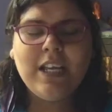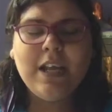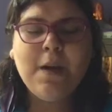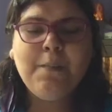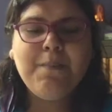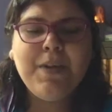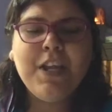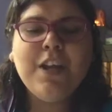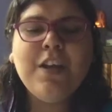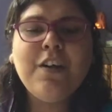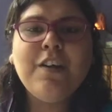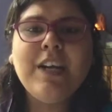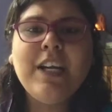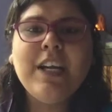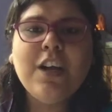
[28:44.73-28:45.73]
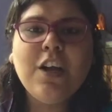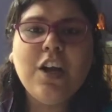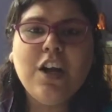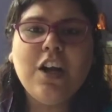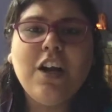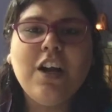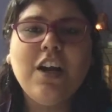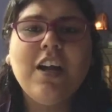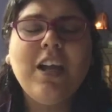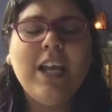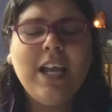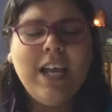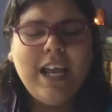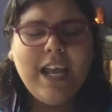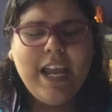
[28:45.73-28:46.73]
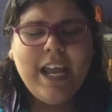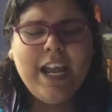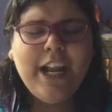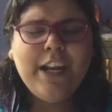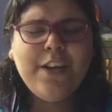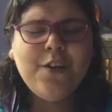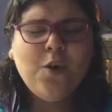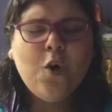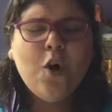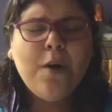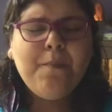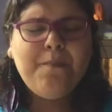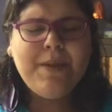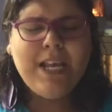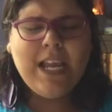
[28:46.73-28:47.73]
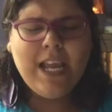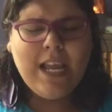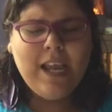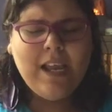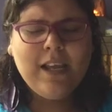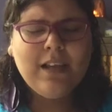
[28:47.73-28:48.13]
appear and occur in your being.